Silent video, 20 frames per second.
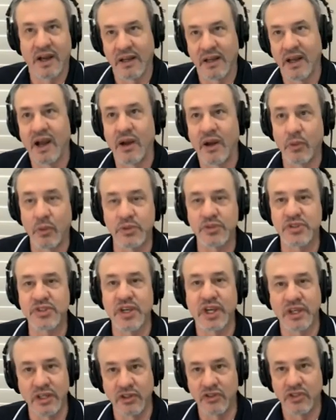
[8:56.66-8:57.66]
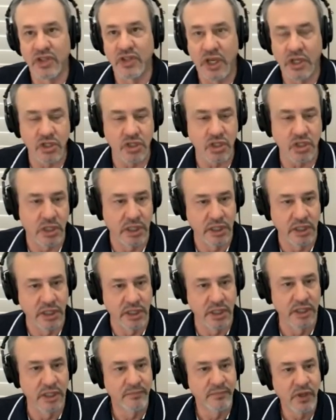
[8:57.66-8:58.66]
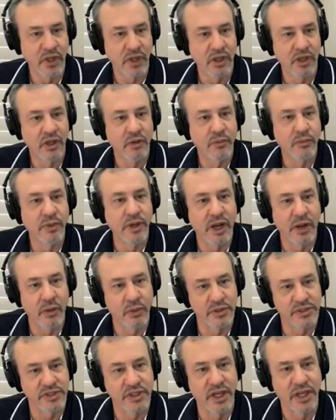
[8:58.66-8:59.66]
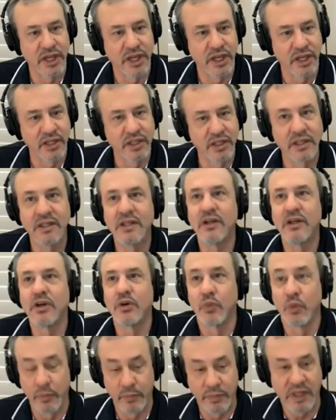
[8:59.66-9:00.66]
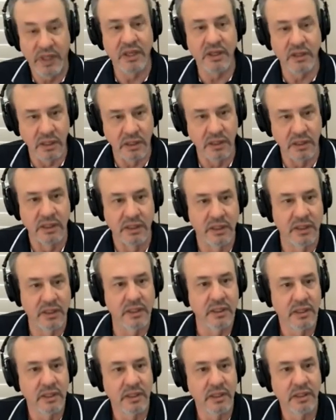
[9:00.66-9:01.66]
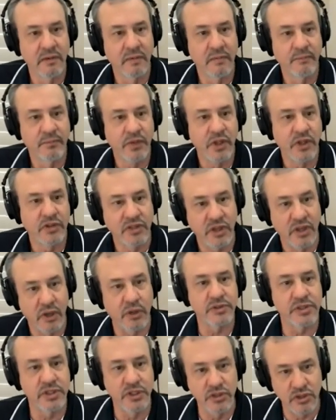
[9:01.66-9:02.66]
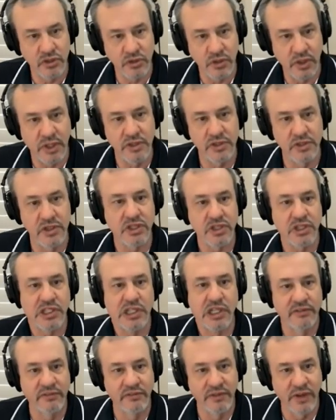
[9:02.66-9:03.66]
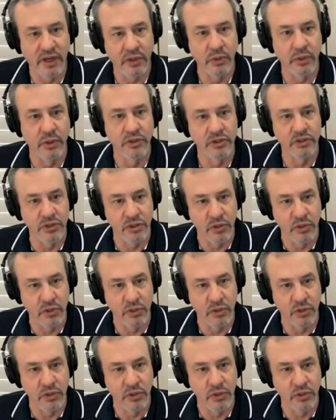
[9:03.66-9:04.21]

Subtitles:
I won't say intentionally, but I will say repeatedly tells its transitioning veterans the